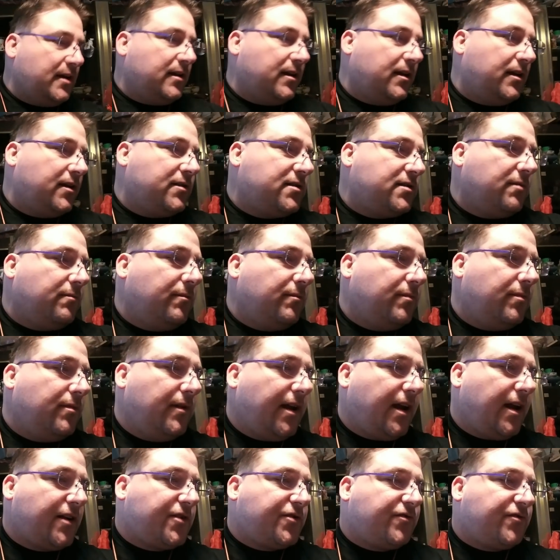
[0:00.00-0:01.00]
here's some
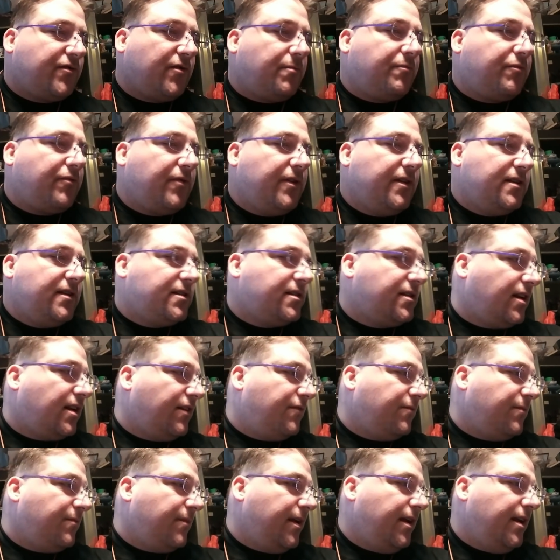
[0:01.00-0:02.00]
extra prints that
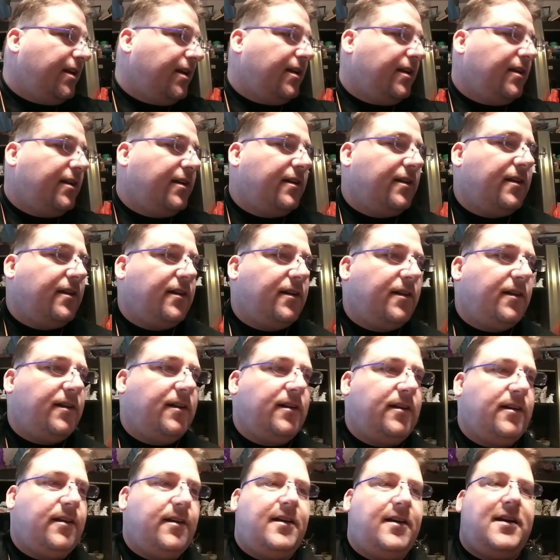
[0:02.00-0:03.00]
I've made.
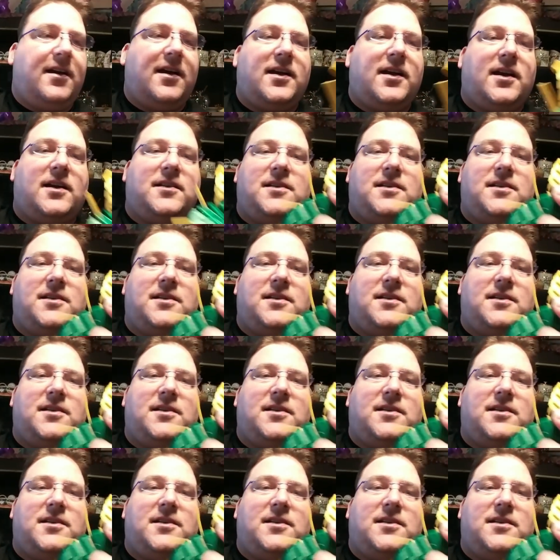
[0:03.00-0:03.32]
I got